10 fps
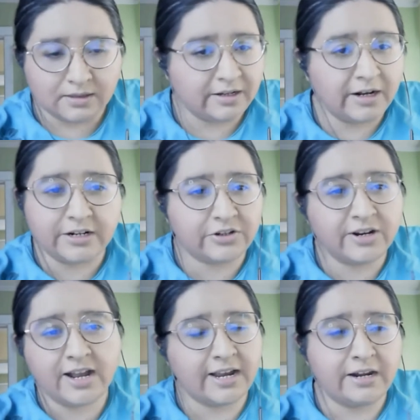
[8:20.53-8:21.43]
they're gonna
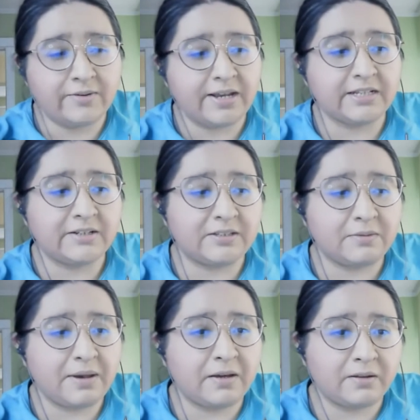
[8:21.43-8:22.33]
try anyway. So
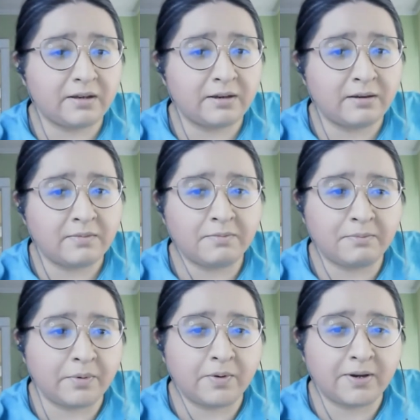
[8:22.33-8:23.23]
it's about a
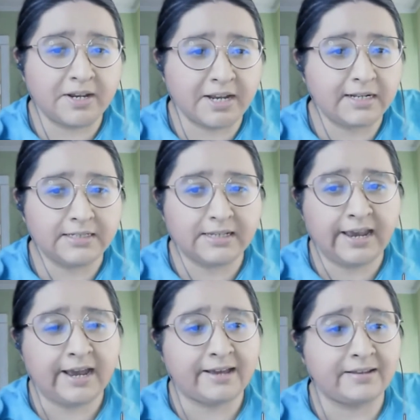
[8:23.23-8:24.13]
boy and his
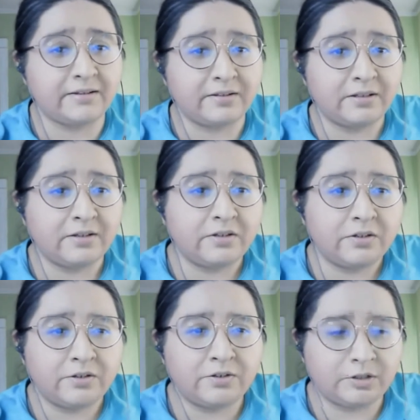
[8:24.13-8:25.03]
cat
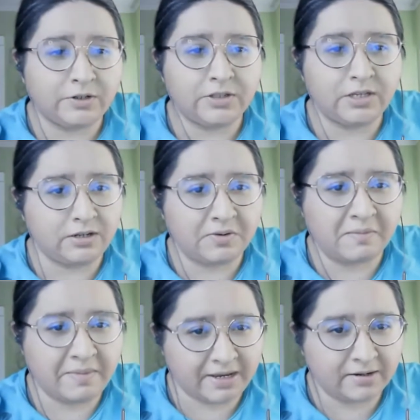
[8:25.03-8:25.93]
who turns into
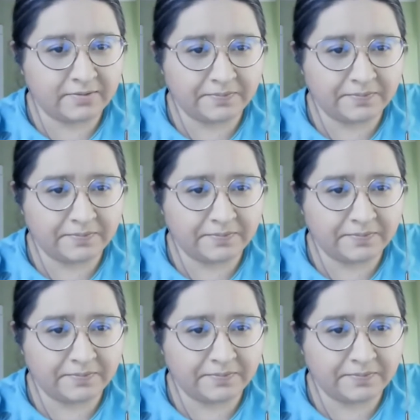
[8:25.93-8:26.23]
a man